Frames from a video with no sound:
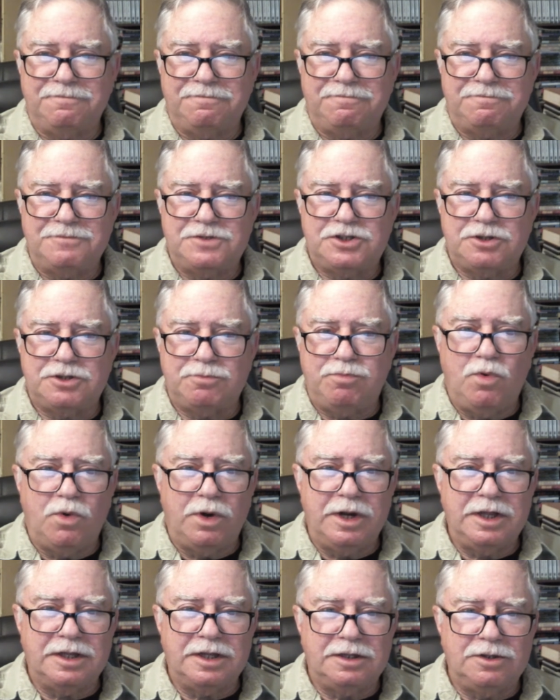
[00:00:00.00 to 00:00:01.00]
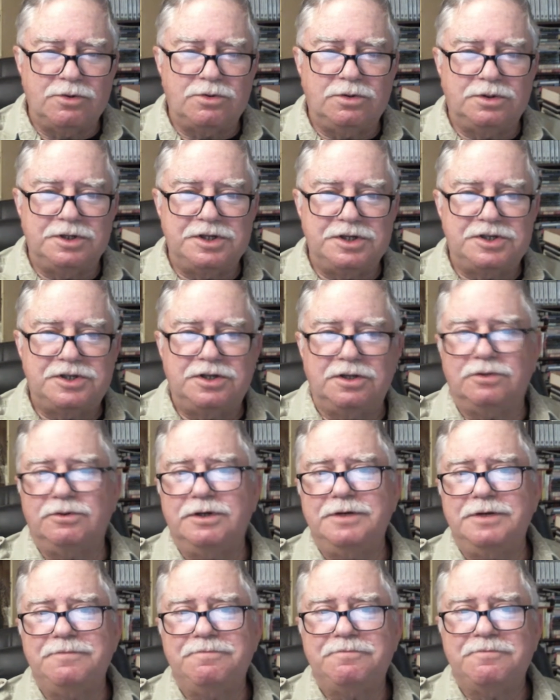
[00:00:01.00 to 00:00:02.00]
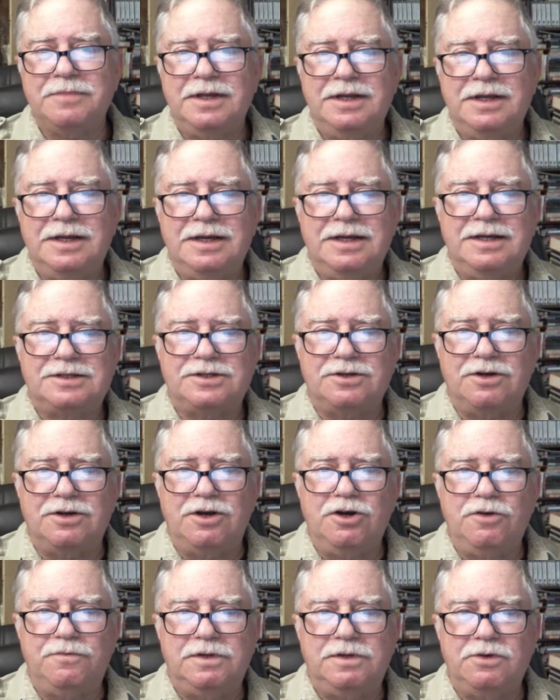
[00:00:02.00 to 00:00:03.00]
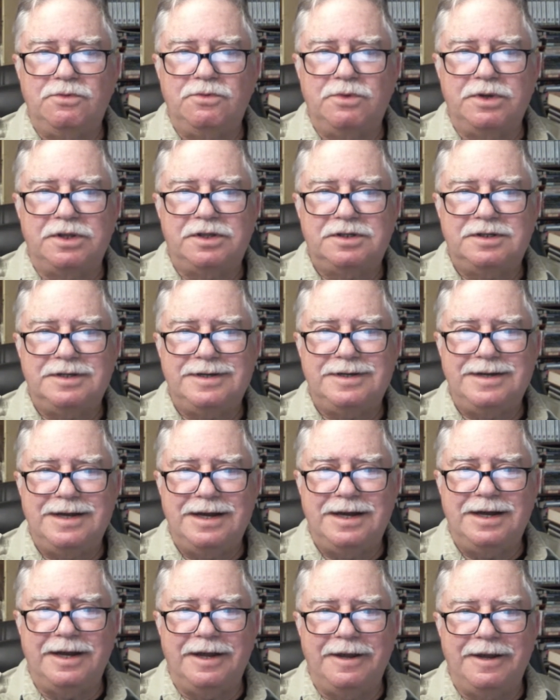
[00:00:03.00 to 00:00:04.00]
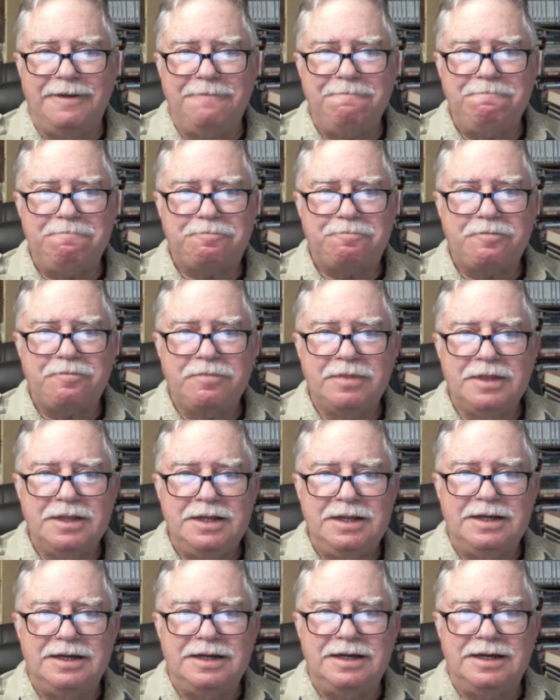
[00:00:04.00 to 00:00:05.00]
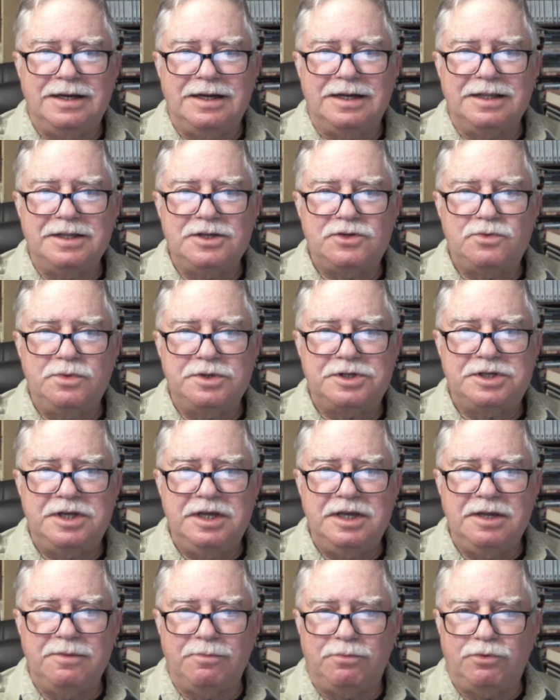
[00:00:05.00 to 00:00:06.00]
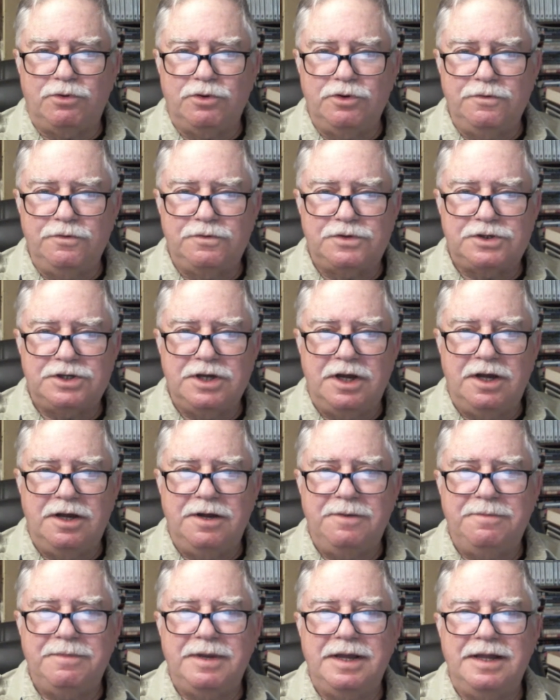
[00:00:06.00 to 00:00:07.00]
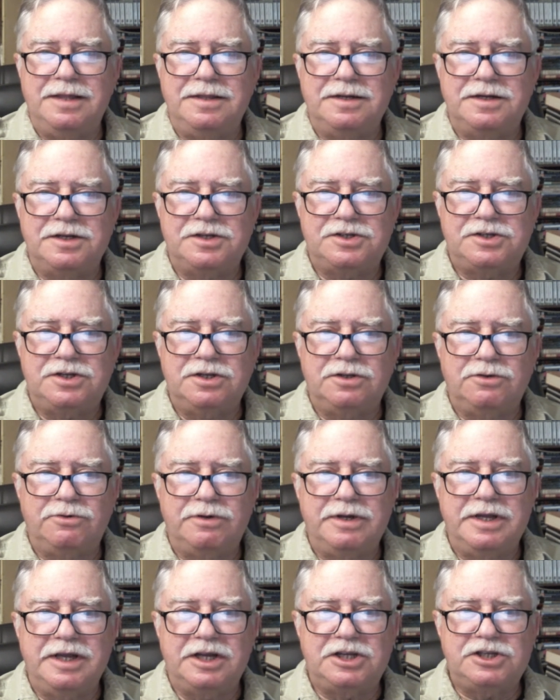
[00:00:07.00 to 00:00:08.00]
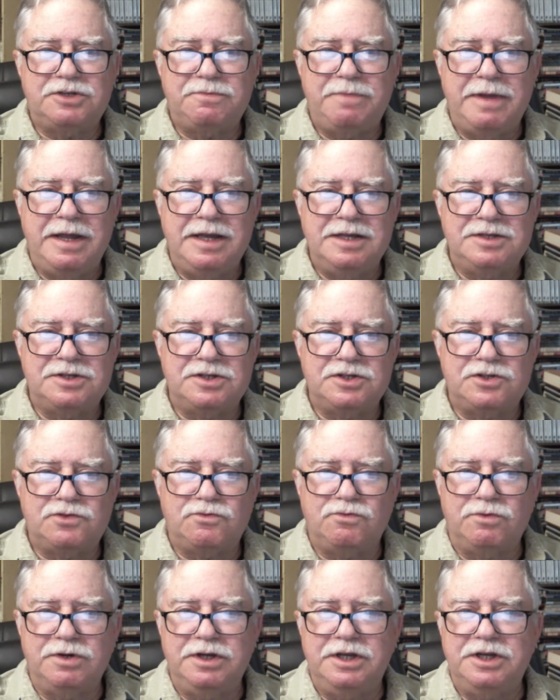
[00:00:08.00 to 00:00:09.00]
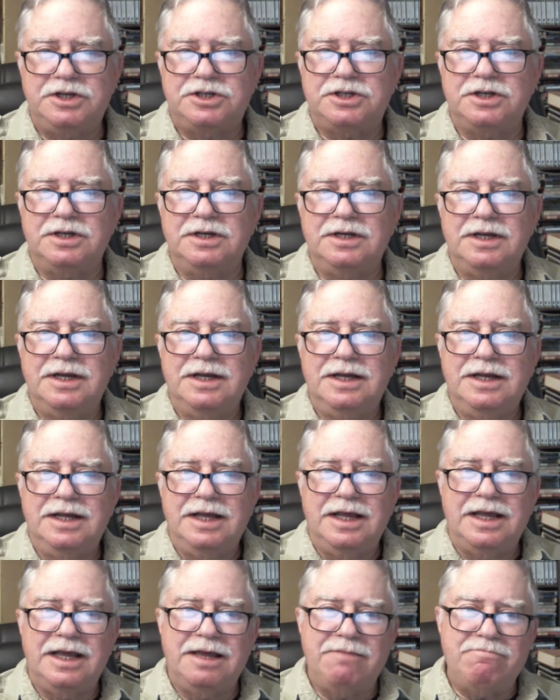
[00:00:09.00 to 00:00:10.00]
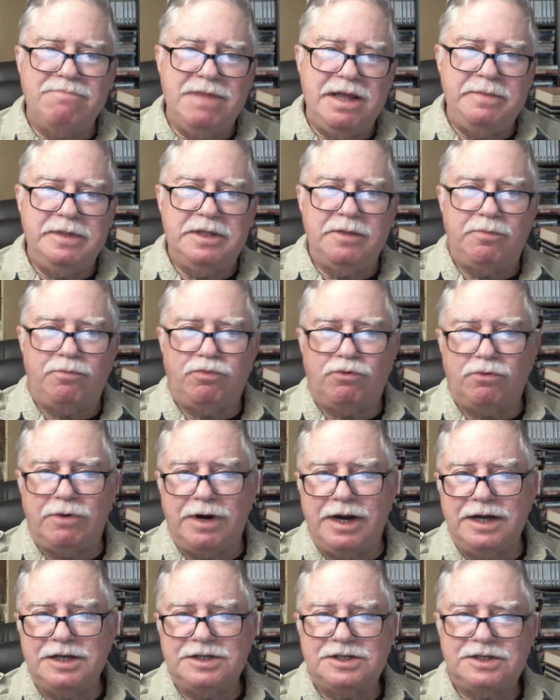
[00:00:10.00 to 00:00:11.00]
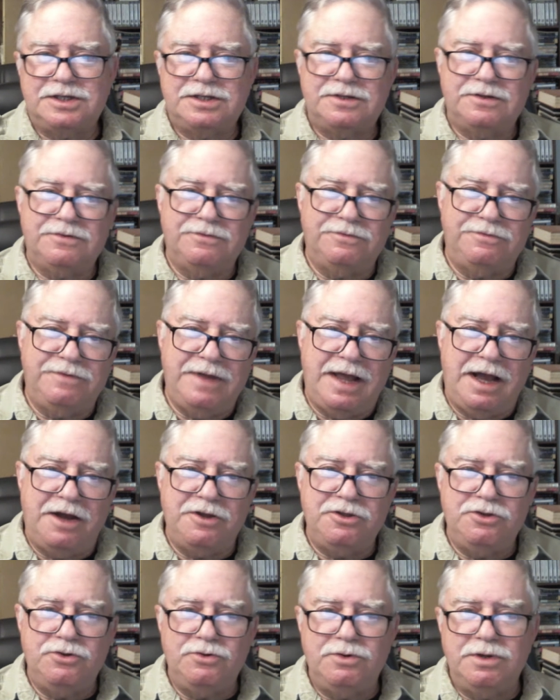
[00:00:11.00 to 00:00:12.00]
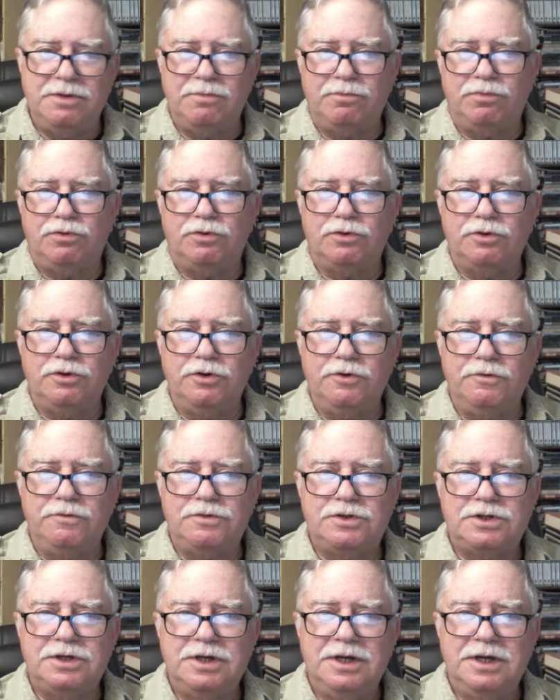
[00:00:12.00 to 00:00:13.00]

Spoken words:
supporting a local distillery. So hopefully, with time, this whiskey improves some, and the distillery expands its reach, and maybe the price value improves.